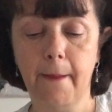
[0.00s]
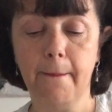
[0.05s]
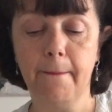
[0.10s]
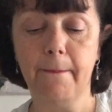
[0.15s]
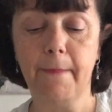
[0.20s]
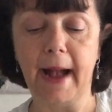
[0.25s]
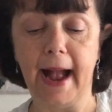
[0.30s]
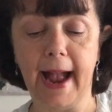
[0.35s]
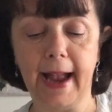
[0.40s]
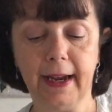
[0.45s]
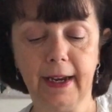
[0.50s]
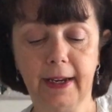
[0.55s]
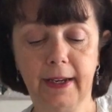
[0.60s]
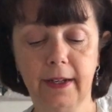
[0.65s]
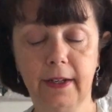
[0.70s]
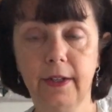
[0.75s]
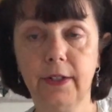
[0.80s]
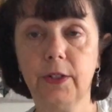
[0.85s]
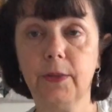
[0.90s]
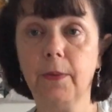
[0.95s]
back
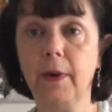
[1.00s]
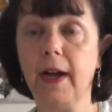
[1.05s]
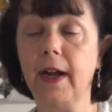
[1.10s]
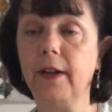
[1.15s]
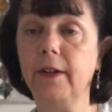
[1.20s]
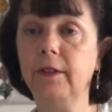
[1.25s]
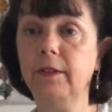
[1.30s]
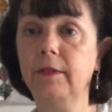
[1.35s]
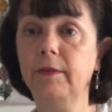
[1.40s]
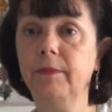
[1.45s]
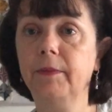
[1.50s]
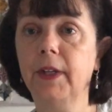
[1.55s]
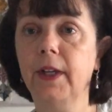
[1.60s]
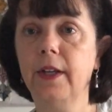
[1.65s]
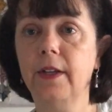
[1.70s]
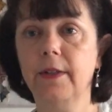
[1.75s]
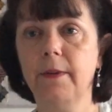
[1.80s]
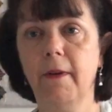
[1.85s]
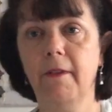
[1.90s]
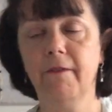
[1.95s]
as well,
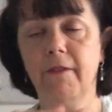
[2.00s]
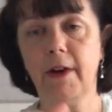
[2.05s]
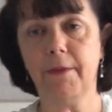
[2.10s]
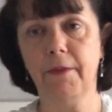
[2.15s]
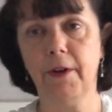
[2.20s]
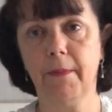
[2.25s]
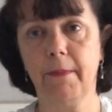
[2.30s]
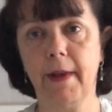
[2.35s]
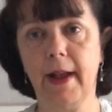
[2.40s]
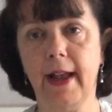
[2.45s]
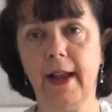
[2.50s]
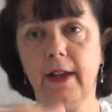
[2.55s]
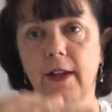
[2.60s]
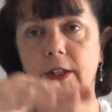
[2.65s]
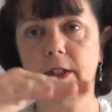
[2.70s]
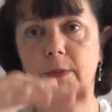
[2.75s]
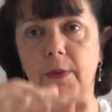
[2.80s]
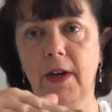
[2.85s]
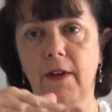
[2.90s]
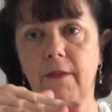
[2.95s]
fabric back,
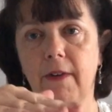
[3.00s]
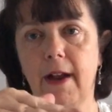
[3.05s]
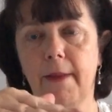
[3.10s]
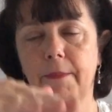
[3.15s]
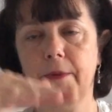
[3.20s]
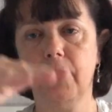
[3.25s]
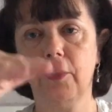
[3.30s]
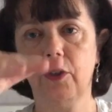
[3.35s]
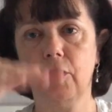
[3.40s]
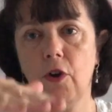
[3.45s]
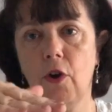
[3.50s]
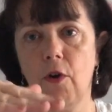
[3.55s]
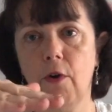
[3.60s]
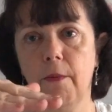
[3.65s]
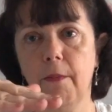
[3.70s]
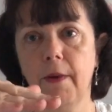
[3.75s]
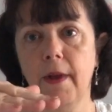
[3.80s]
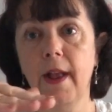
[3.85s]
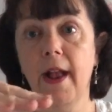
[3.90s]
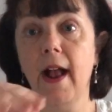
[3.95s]
sweet wrapper
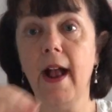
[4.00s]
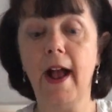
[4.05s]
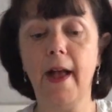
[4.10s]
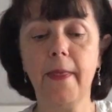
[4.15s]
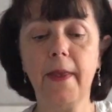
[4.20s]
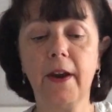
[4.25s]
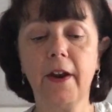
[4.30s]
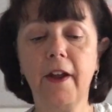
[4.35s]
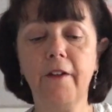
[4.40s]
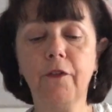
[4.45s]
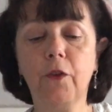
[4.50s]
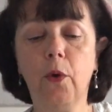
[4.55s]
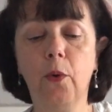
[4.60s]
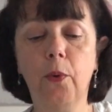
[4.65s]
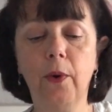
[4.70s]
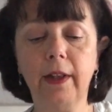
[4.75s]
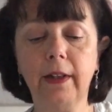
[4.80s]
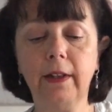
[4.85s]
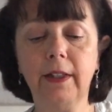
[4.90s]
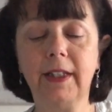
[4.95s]
top, and then I've
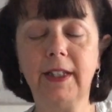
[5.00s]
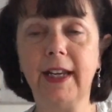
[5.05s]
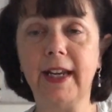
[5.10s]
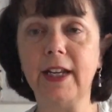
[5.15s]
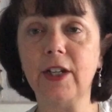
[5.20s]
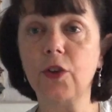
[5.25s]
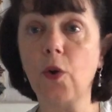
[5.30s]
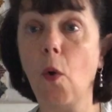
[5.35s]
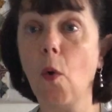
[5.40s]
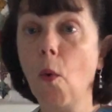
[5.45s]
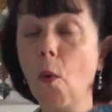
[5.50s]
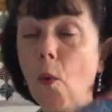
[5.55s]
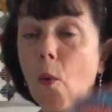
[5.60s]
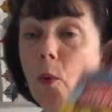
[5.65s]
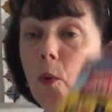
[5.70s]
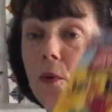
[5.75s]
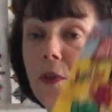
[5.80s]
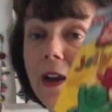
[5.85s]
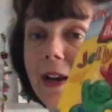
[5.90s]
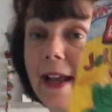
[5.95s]
quilted
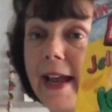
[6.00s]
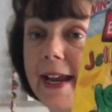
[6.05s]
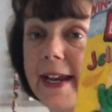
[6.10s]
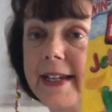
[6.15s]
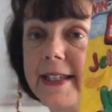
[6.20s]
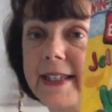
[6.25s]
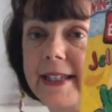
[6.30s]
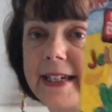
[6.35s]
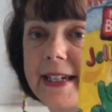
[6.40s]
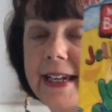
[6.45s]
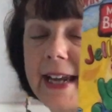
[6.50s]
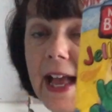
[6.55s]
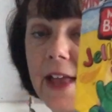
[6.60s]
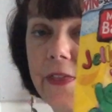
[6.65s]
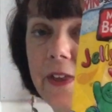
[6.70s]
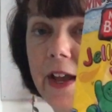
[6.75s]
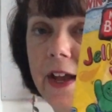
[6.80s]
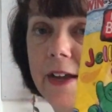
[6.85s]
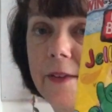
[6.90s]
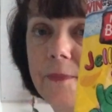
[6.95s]
all the layers
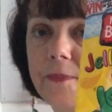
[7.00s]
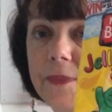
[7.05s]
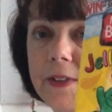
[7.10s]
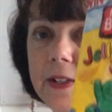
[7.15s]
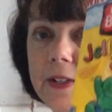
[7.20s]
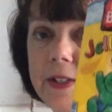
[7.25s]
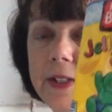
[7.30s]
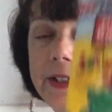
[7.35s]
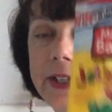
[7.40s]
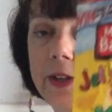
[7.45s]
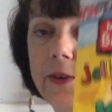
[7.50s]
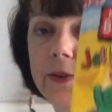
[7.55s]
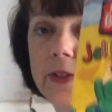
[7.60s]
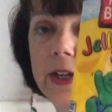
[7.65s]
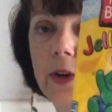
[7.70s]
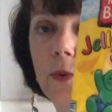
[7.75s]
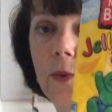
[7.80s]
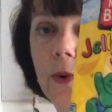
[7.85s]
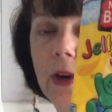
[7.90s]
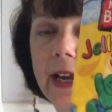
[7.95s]
together, sealed it
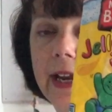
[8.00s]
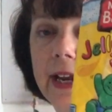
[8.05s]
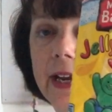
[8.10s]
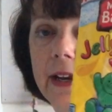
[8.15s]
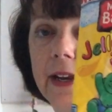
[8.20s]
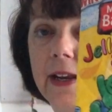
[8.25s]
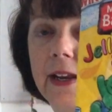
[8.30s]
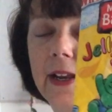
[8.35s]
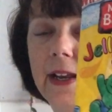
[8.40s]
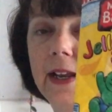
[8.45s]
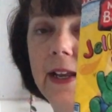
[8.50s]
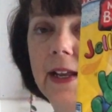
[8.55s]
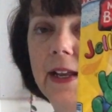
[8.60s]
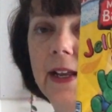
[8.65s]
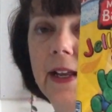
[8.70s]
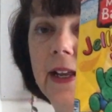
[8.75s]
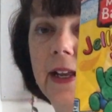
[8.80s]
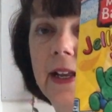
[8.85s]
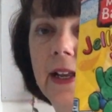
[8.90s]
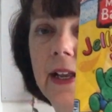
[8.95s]
all in
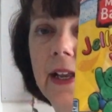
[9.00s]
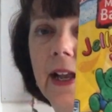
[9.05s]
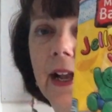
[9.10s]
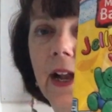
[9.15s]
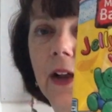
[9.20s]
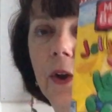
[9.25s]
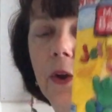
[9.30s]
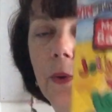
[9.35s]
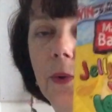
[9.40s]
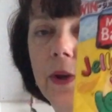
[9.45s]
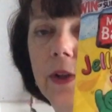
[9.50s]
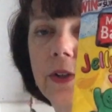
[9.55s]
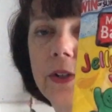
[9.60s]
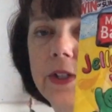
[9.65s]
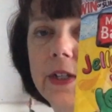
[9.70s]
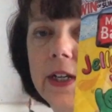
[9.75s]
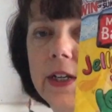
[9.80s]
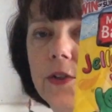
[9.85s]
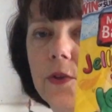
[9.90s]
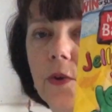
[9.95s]
and
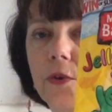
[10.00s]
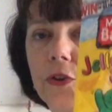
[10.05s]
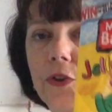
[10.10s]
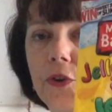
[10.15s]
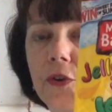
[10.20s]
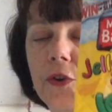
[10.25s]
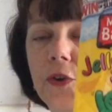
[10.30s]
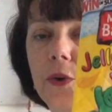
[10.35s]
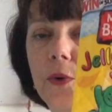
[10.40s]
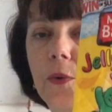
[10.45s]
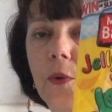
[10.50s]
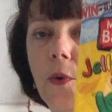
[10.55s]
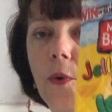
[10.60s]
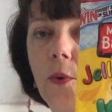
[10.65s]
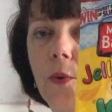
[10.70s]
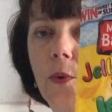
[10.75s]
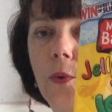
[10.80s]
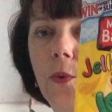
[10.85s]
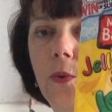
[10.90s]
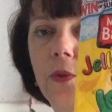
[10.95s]
quilted through
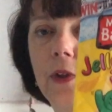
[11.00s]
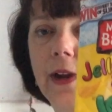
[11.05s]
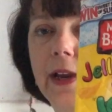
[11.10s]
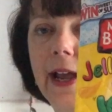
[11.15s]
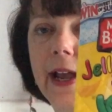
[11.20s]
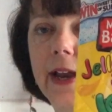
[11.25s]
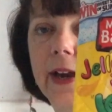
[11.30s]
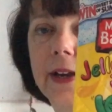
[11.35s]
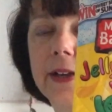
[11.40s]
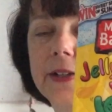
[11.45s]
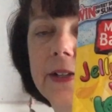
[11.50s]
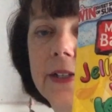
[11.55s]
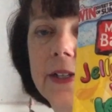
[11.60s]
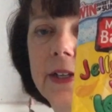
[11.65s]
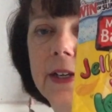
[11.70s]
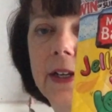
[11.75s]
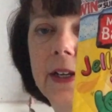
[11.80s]
all the layers.